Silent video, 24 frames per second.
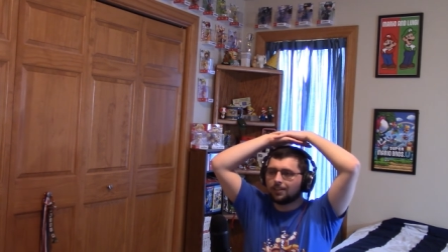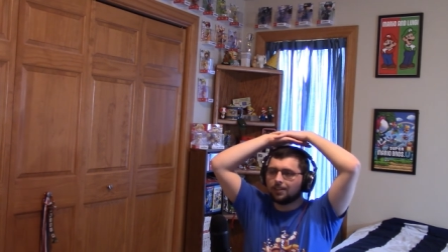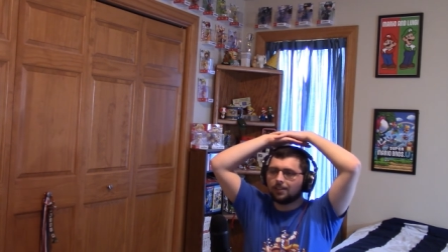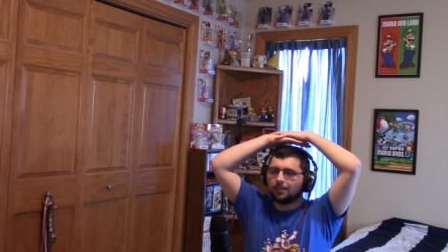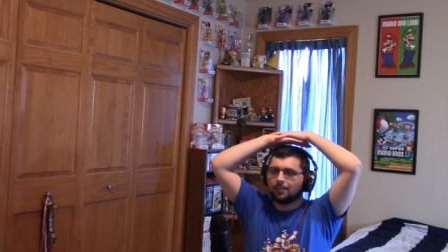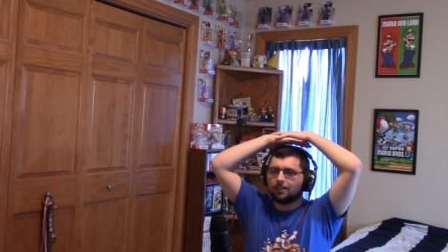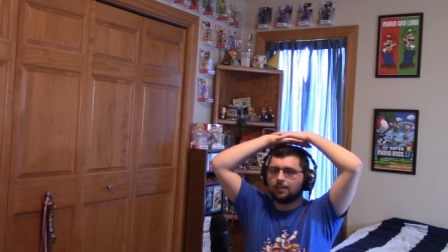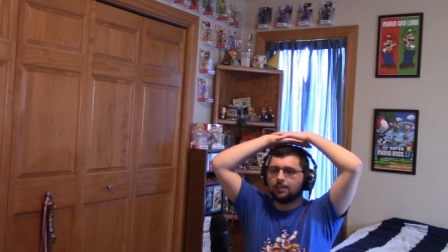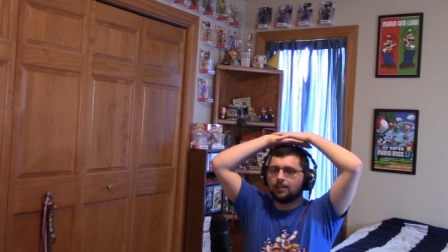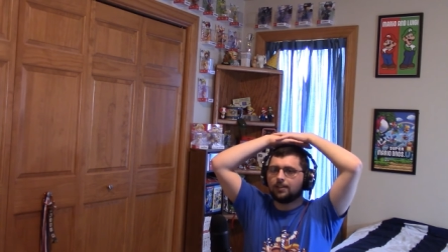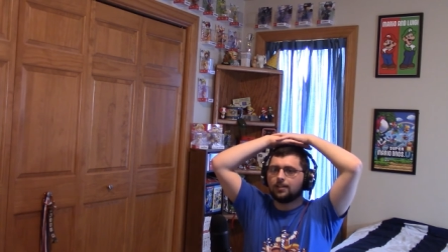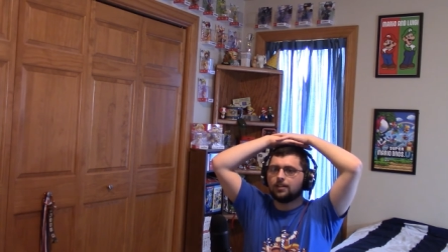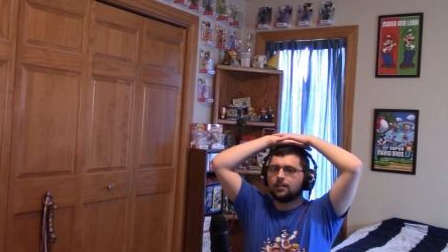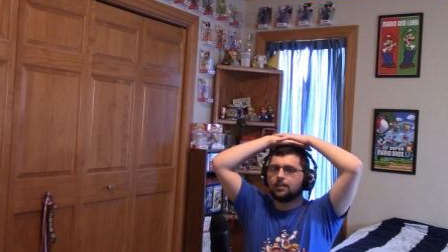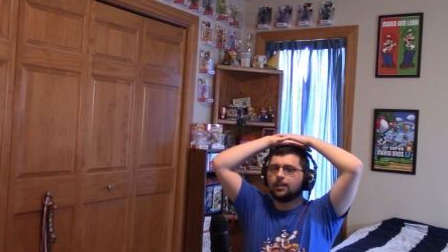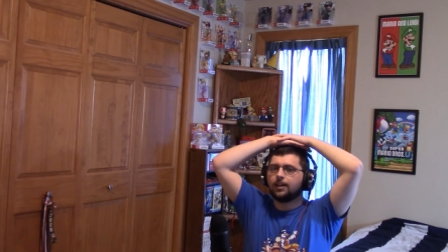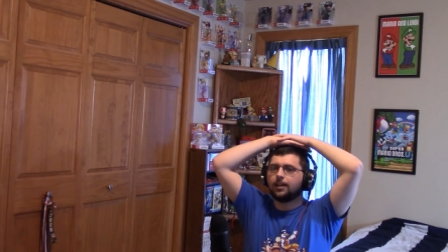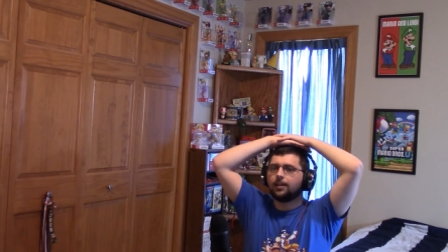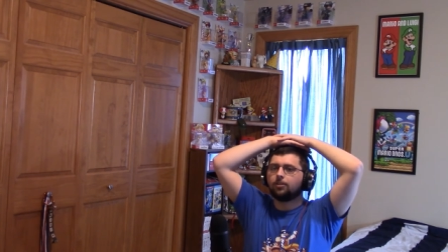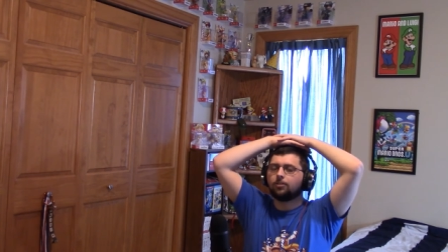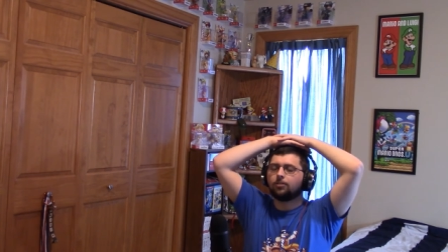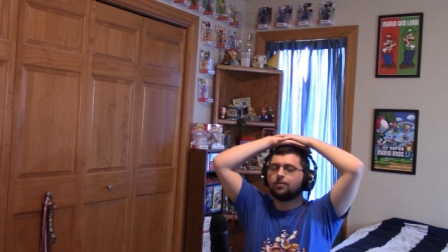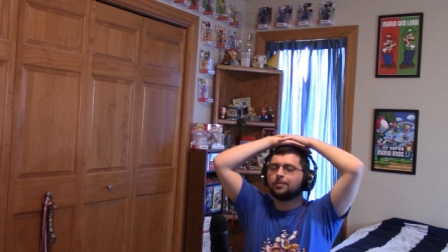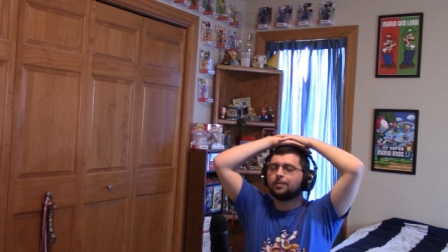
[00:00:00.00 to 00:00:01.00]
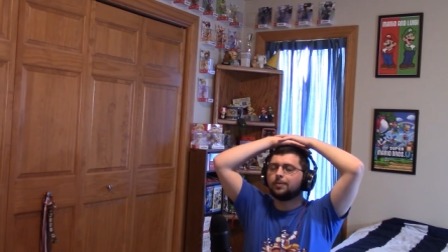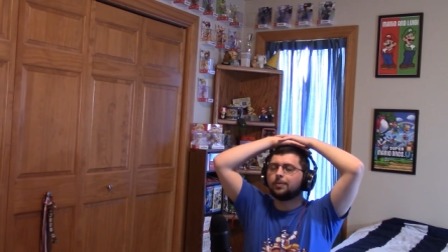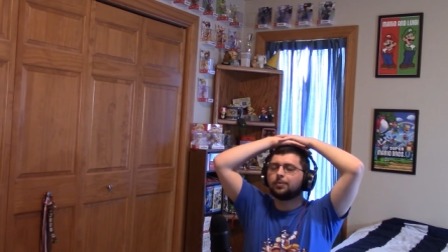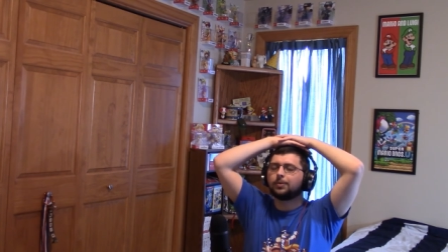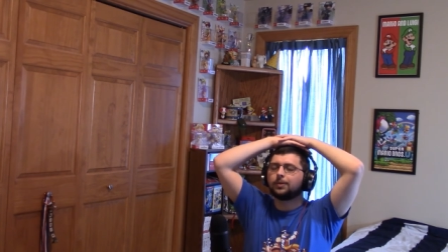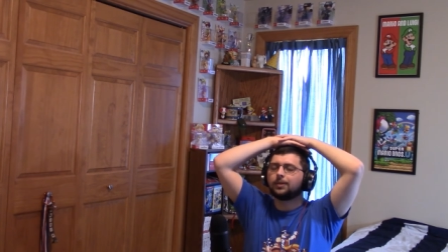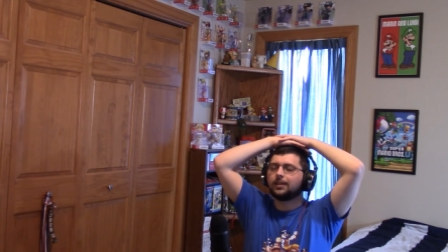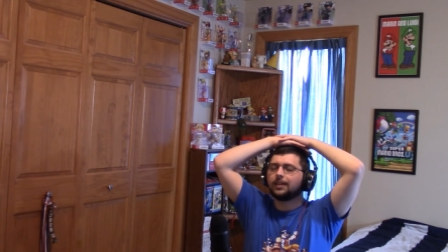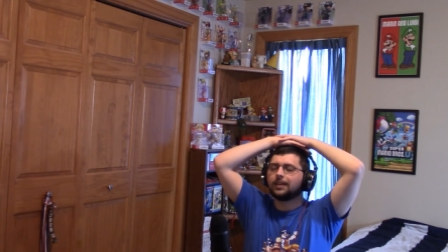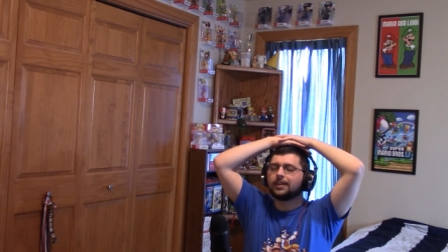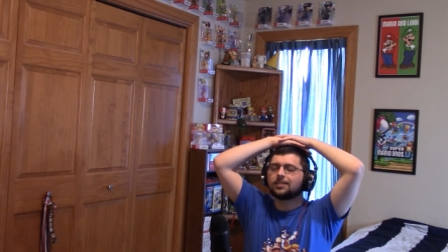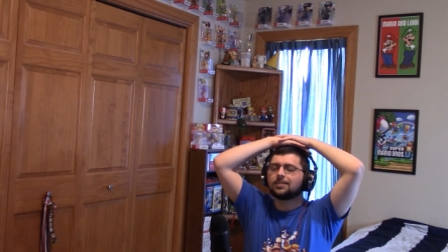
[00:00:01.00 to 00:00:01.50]
and I don't
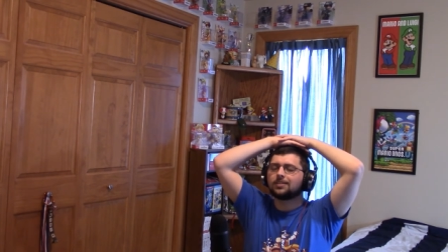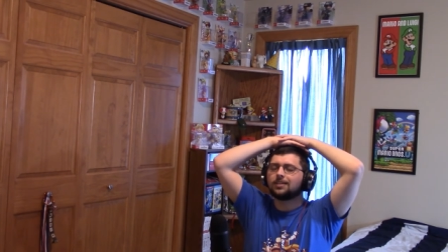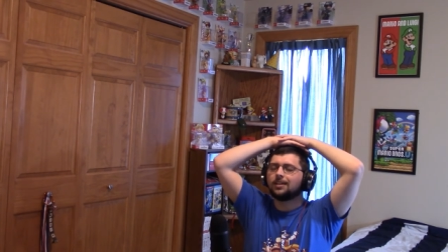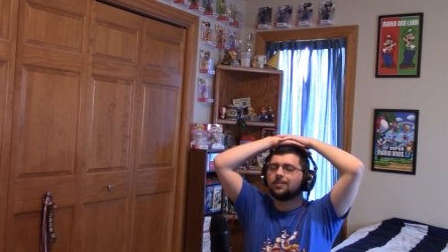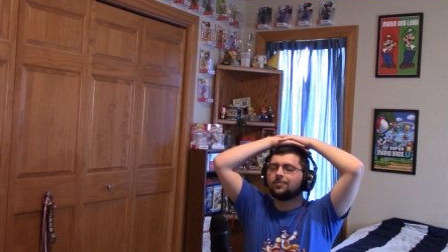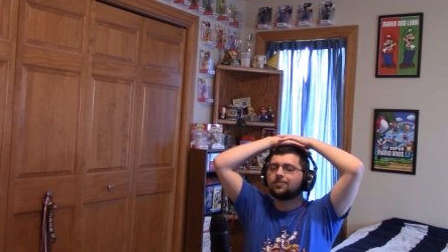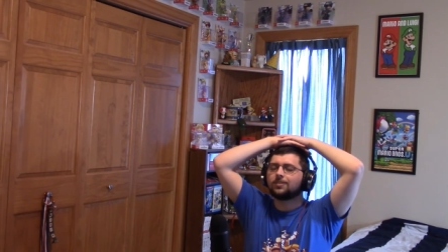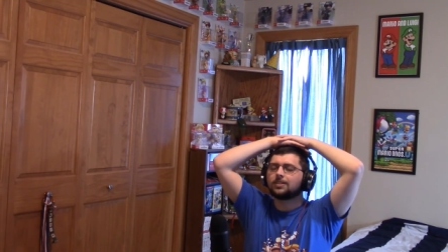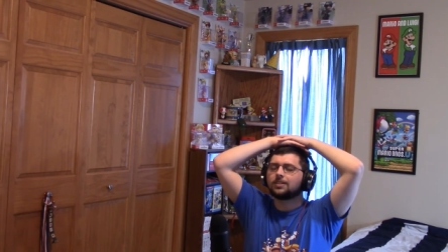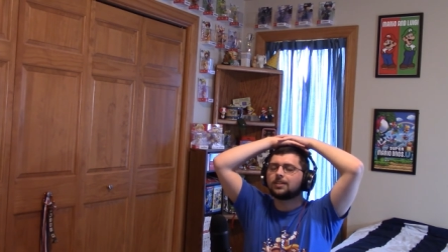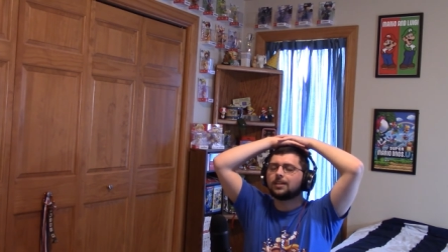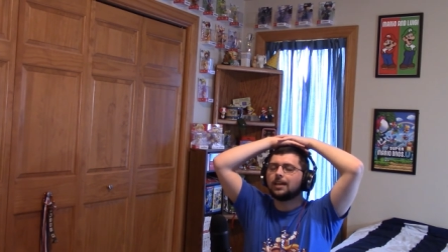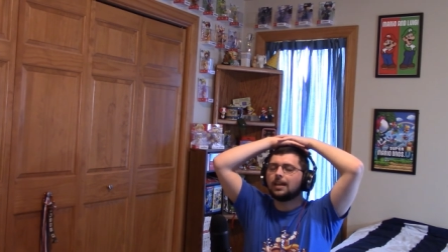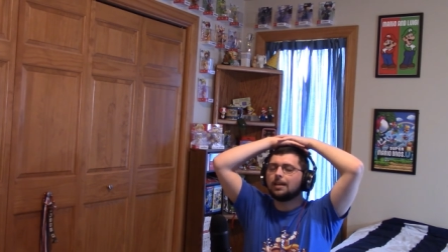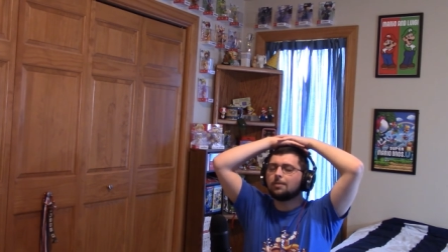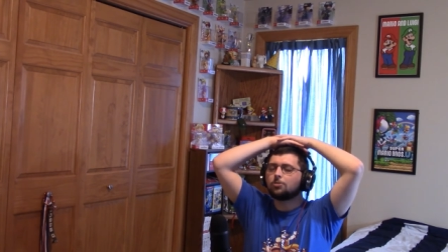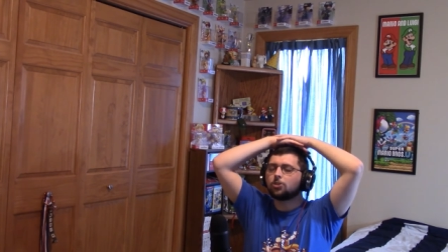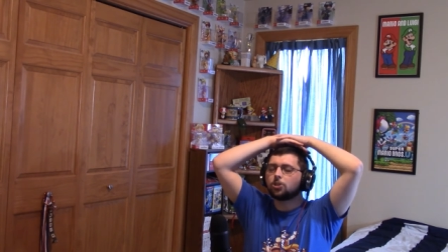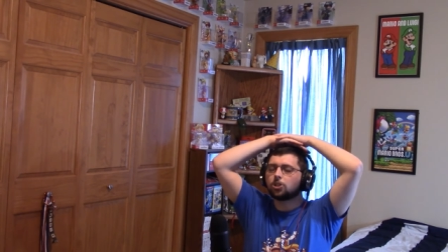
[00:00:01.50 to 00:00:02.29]
remember, like I said, if it's a Game